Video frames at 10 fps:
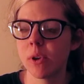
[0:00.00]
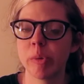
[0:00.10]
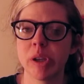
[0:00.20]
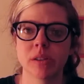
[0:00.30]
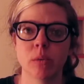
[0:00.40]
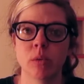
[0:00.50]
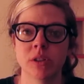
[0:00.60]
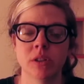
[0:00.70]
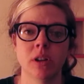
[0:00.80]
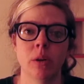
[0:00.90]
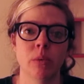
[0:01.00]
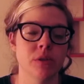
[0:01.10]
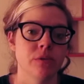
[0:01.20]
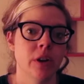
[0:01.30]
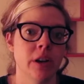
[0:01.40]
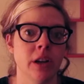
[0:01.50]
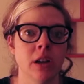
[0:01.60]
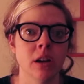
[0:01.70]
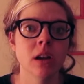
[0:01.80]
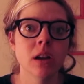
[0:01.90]
because I wasn't, I wasn't
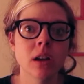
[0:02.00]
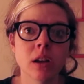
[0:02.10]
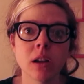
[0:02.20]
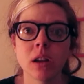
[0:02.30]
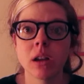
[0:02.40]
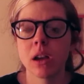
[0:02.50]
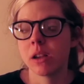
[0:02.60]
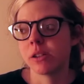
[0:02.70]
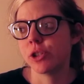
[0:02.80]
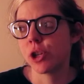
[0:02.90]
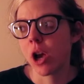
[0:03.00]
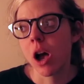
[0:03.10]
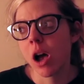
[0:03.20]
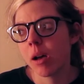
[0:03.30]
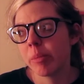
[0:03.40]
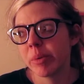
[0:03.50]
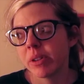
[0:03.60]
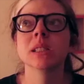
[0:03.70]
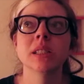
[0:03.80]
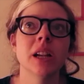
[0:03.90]
finding a
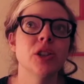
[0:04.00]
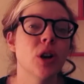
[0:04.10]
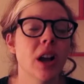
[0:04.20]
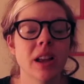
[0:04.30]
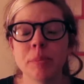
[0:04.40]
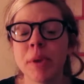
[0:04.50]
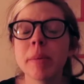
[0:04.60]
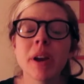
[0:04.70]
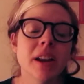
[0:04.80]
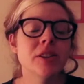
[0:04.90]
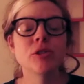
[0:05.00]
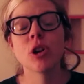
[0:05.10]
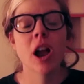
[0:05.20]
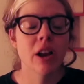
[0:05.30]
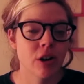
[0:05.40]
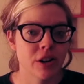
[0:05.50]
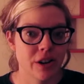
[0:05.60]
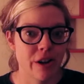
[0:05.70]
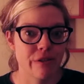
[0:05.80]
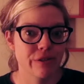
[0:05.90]
job. Did I try? Maybe I didn't try hard
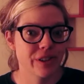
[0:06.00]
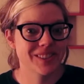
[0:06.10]
enough.